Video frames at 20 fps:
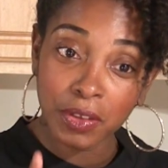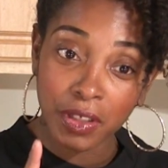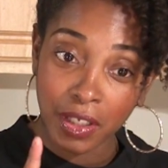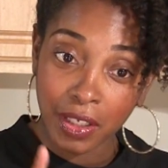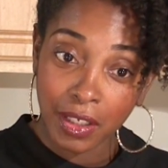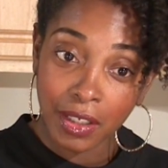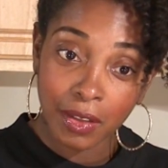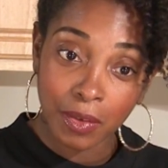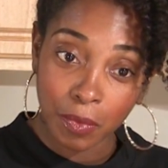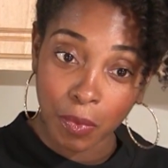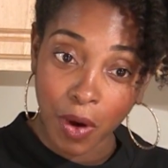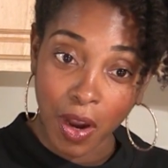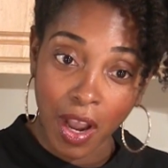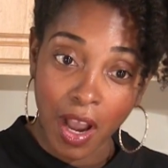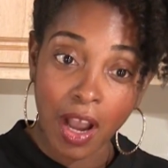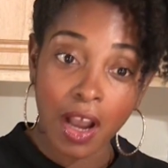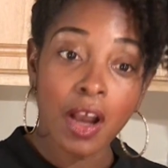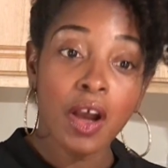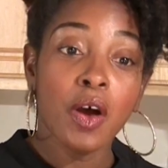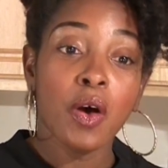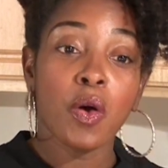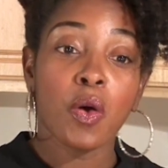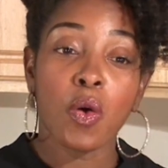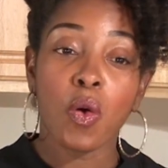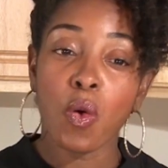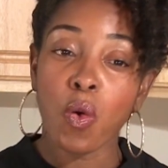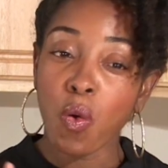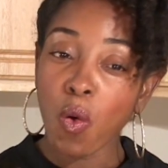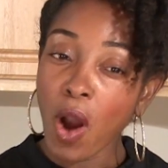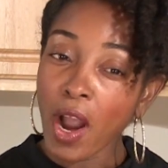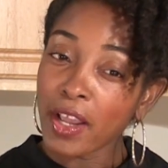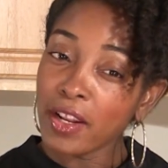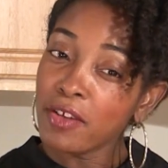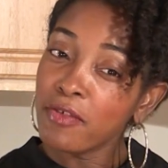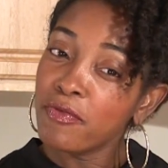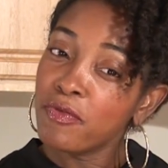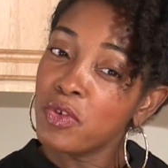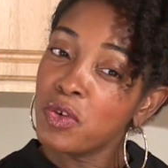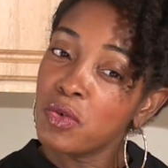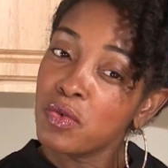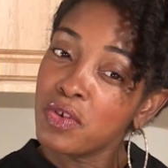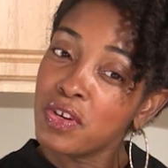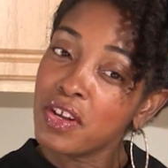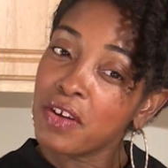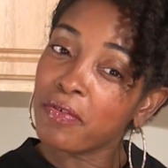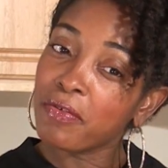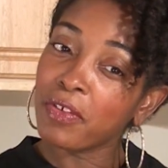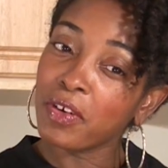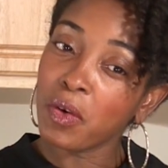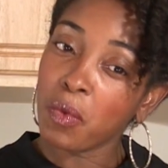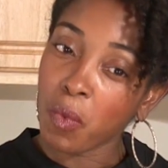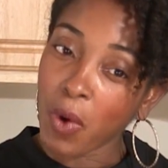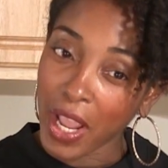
quinoa quite a few different